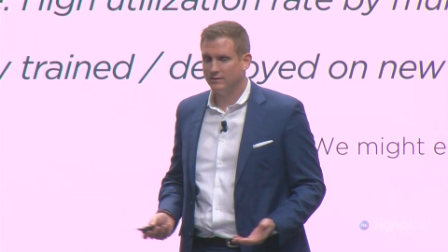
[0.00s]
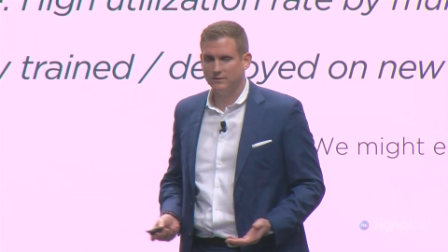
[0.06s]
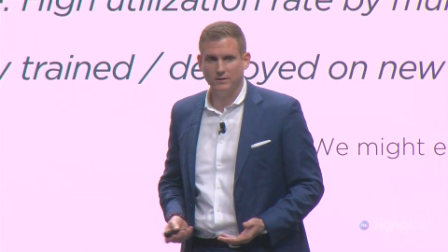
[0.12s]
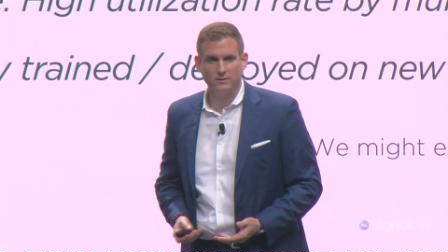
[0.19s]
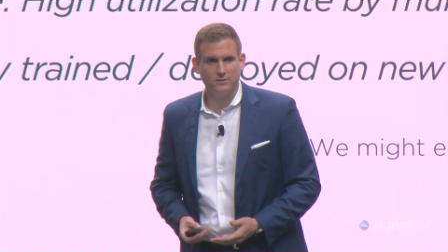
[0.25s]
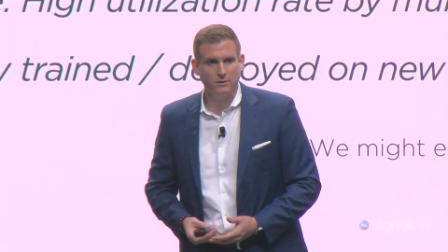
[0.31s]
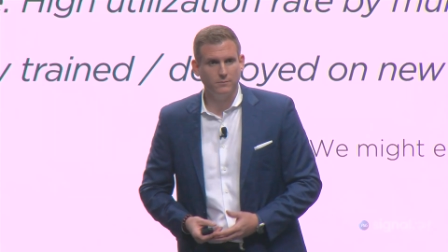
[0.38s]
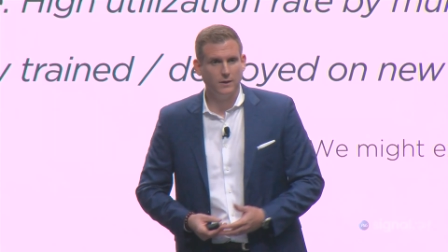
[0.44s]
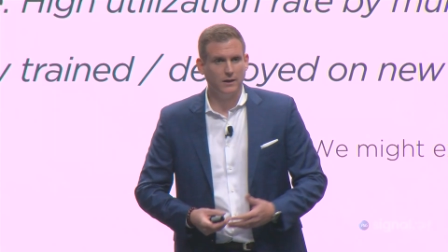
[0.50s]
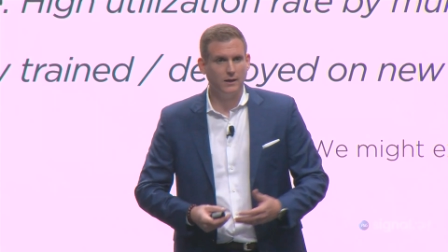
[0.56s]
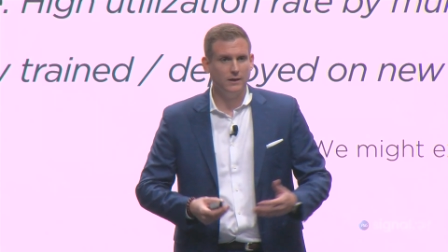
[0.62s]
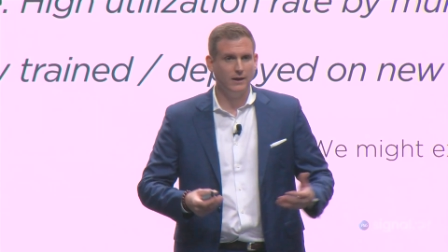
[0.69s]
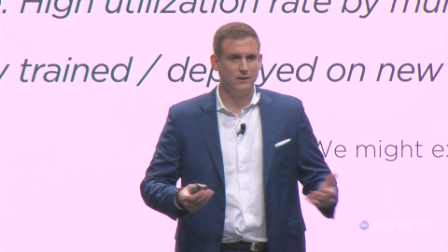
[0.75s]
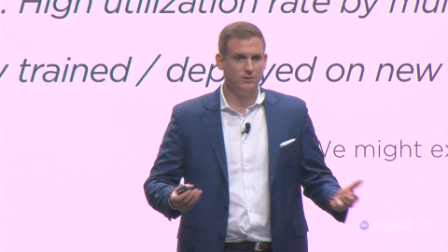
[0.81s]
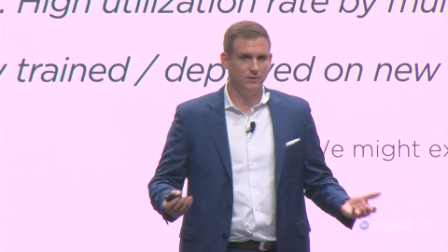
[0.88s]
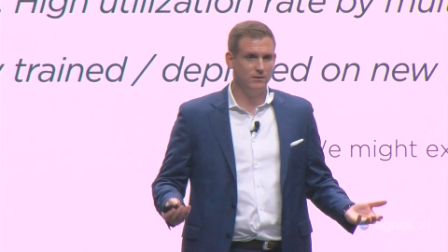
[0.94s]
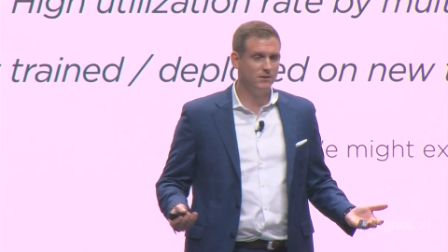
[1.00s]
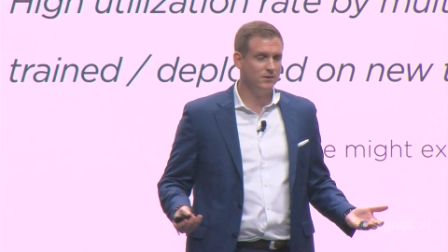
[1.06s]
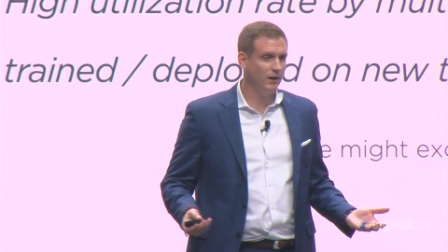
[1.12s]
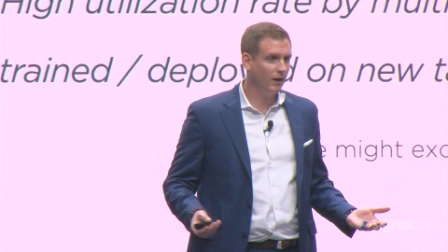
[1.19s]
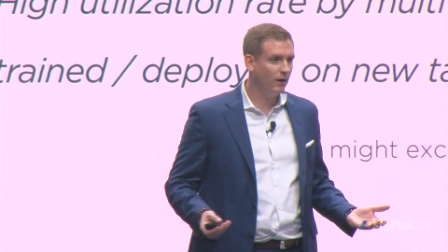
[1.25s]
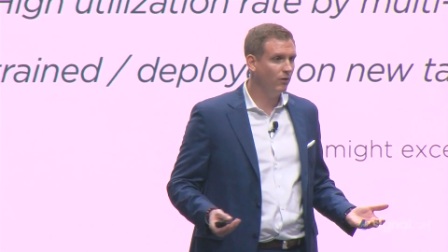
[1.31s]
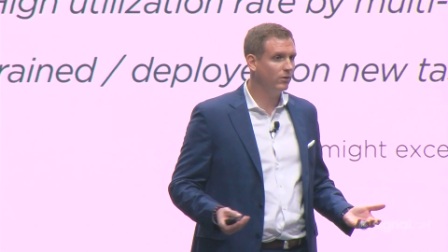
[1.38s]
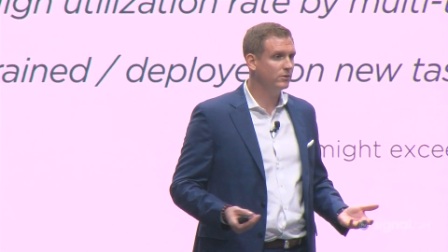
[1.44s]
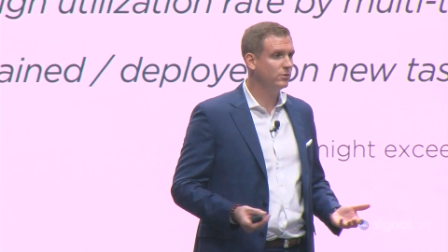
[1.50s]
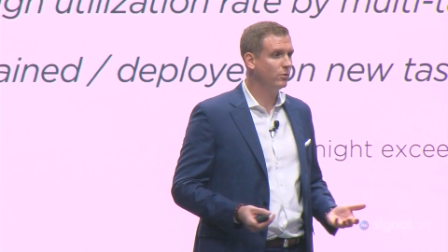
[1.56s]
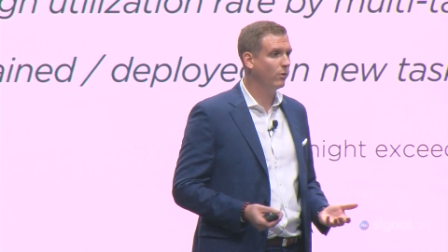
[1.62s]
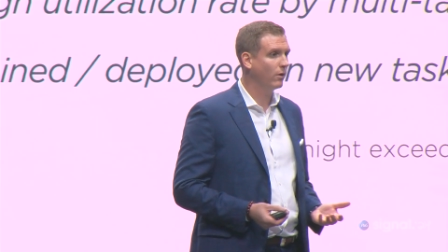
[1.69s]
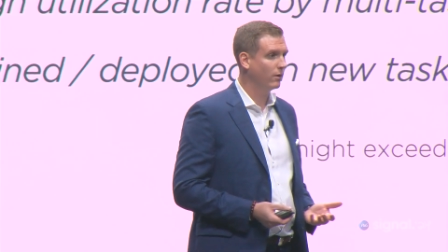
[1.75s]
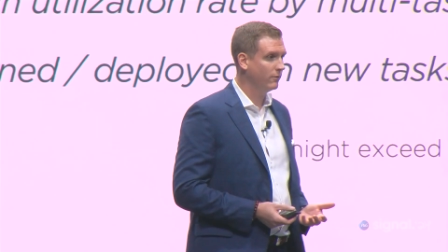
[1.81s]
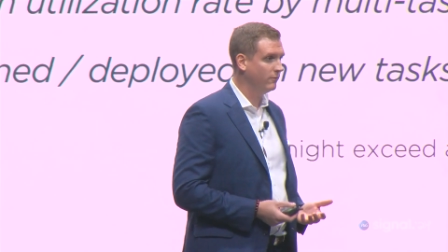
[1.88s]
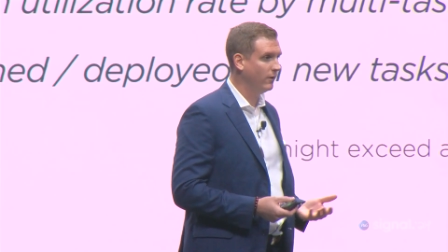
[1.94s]
system that can actually scale into
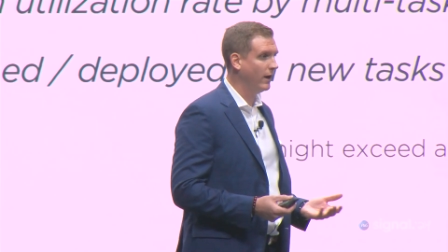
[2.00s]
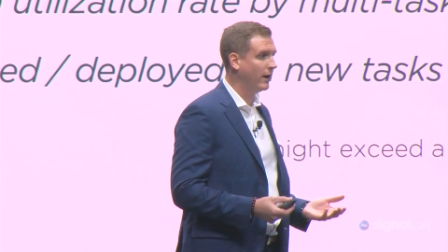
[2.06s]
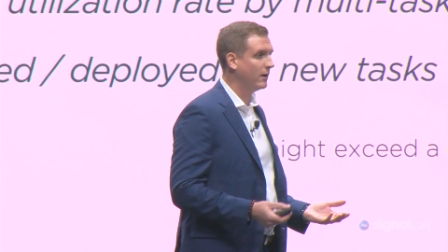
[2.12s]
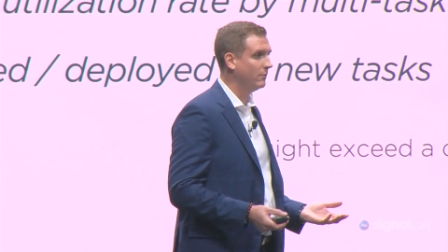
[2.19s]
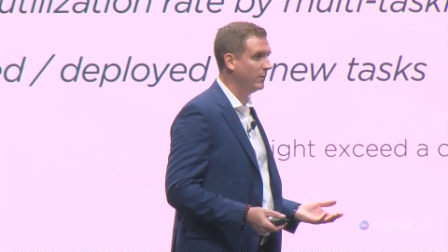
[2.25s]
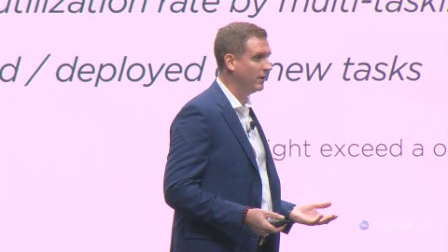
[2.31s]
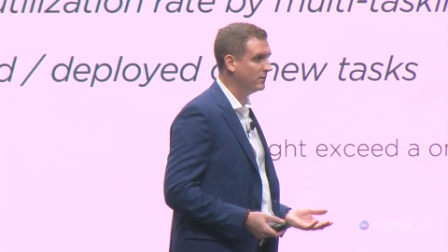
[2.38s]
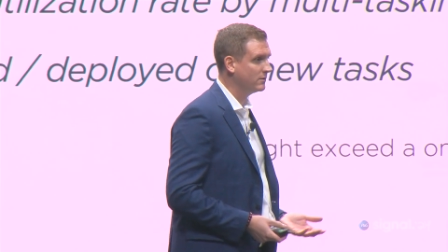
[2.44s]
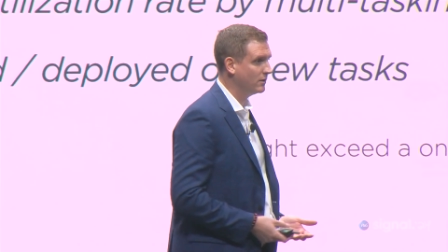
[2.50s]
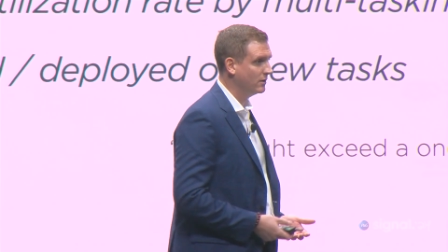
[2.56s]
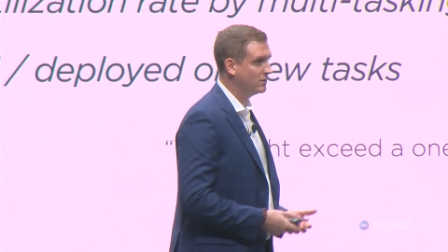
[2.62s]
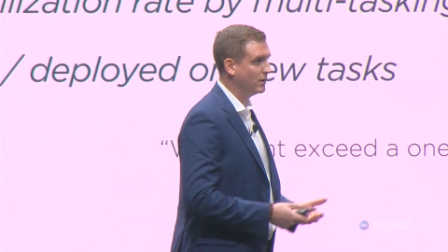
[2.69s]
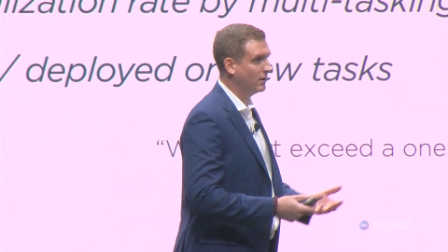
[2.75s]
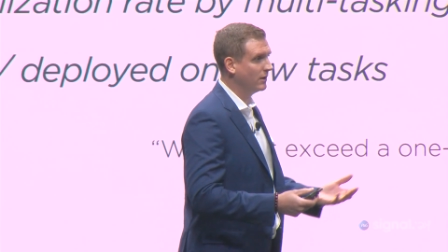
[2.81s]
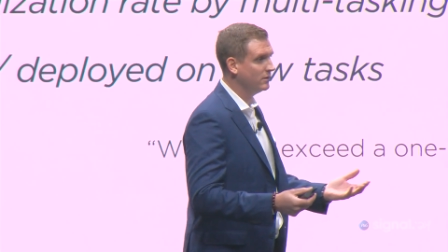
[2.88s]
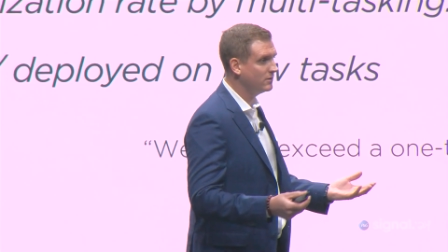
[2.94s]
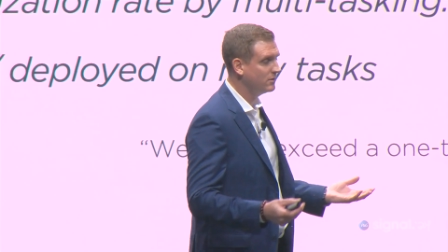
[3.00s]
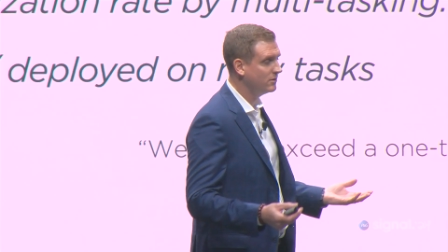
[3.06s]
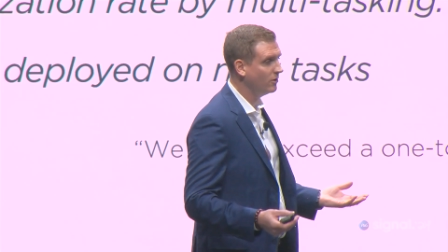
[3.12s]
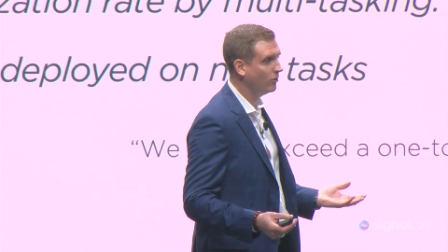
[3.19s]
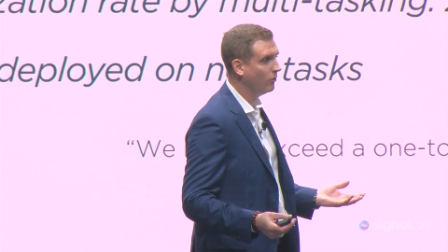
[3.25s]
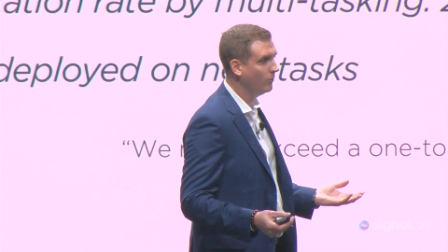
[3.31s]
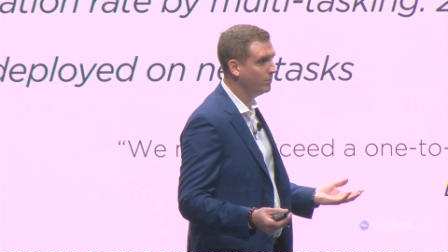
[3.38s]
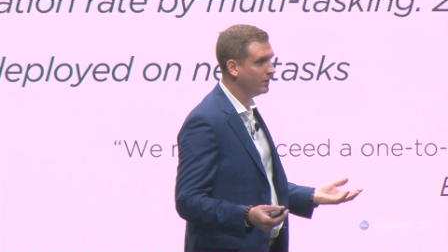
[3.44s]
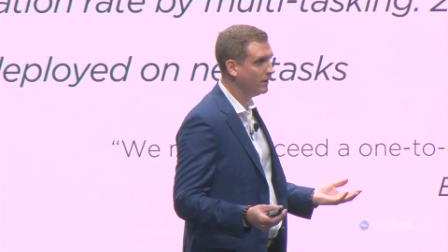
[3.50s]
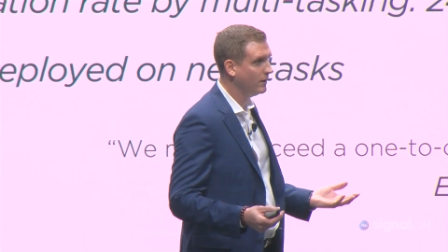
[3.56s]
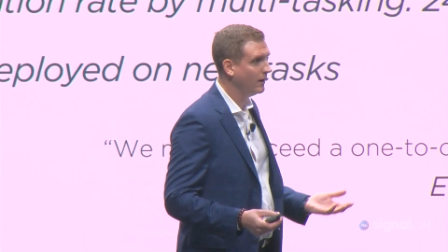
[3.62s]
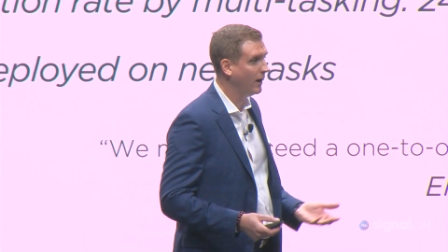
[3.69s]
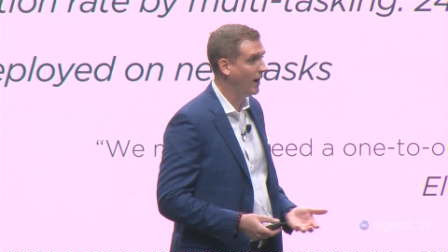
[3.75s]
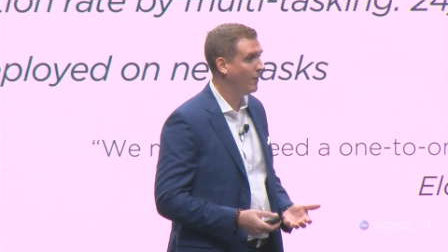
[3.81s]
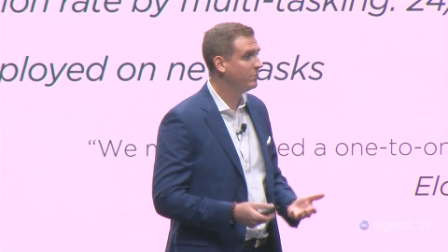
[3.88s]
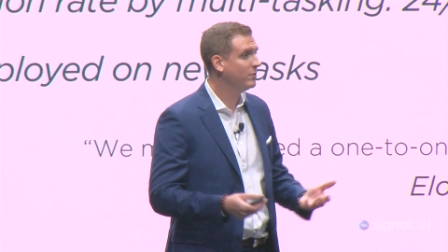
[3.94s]
our environment such that it can still be
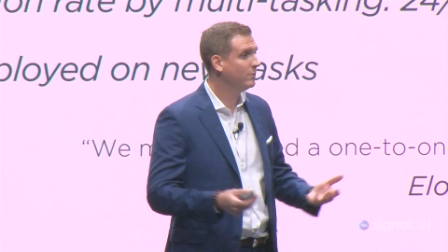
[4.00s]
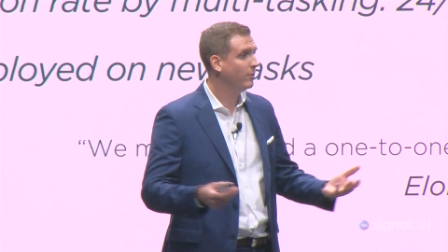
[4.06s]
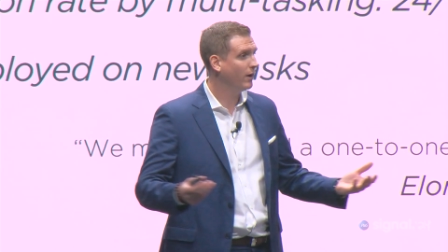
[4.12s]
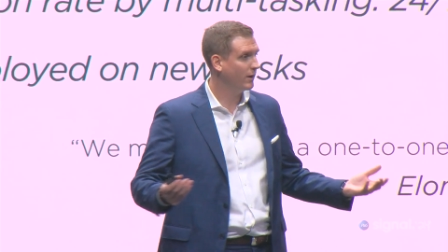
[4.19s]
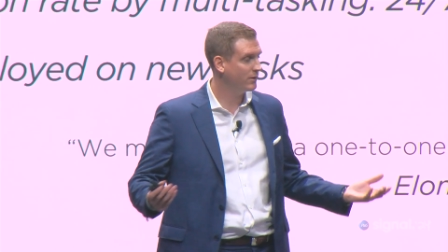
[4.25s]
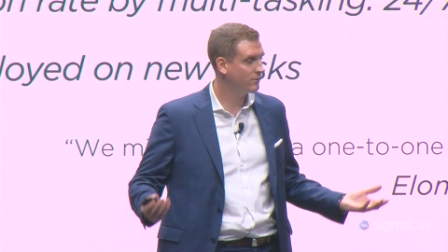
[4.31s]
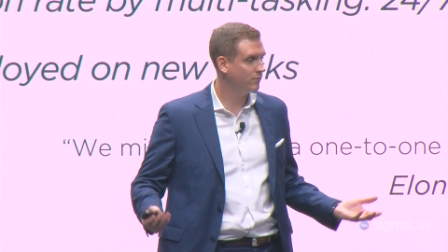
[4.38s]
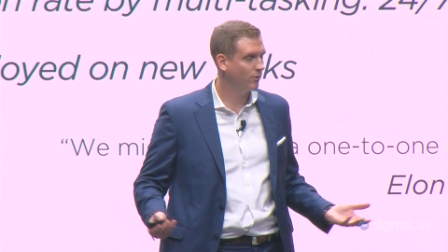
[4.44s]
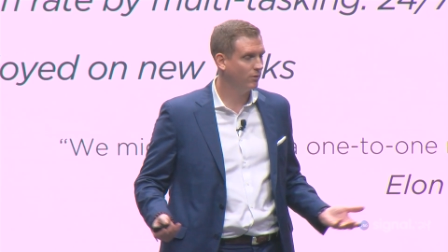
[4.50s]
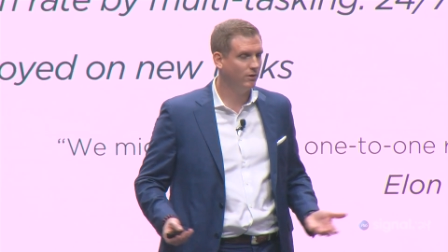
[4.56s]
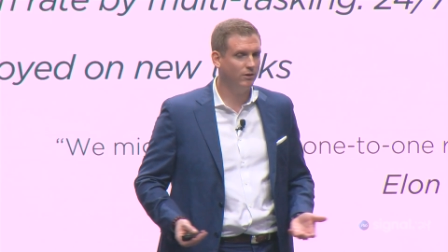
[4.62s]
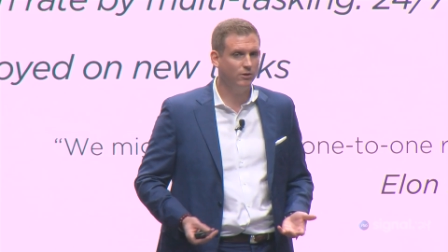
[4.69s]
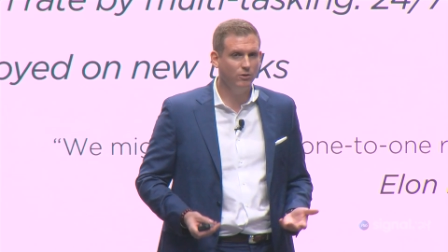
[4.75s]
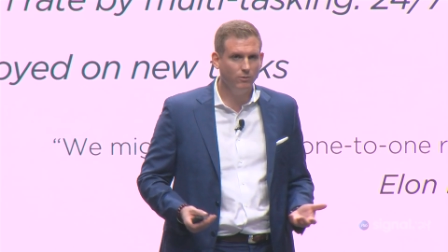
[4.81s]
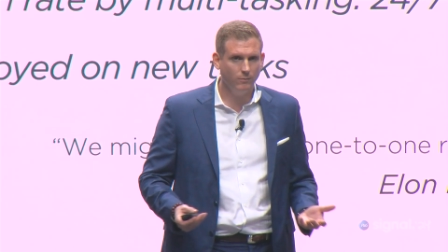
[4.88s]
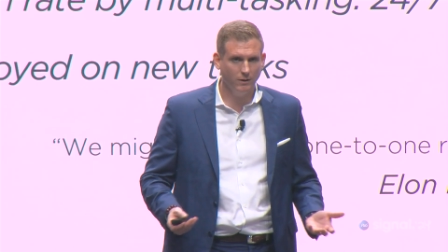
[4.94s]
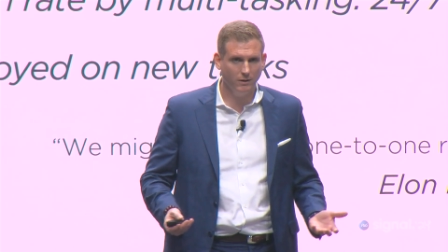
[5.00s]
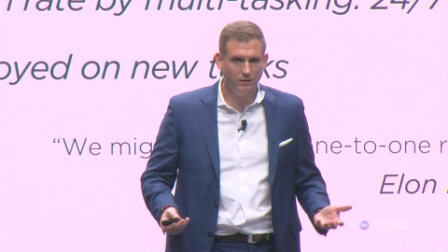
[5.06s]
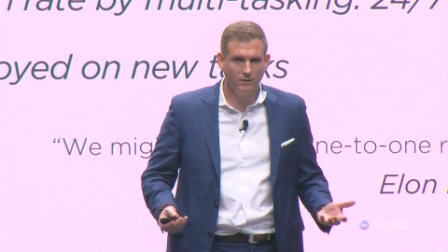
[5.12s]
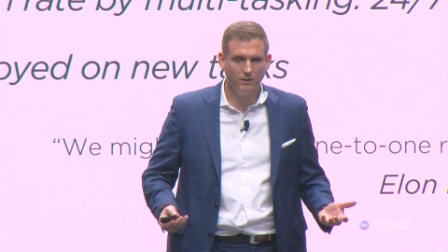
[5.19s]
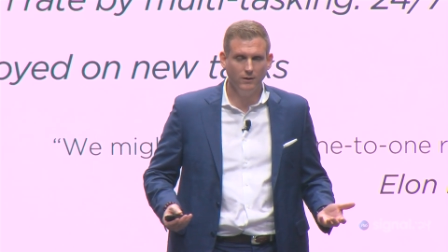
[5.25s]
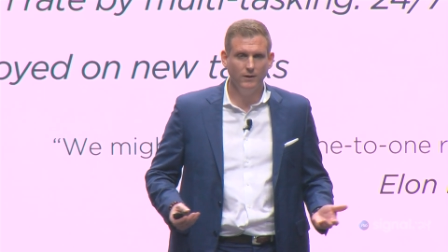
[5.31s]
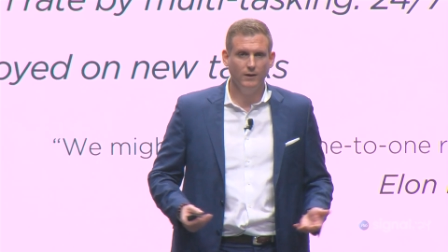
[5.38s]
optimized for the human,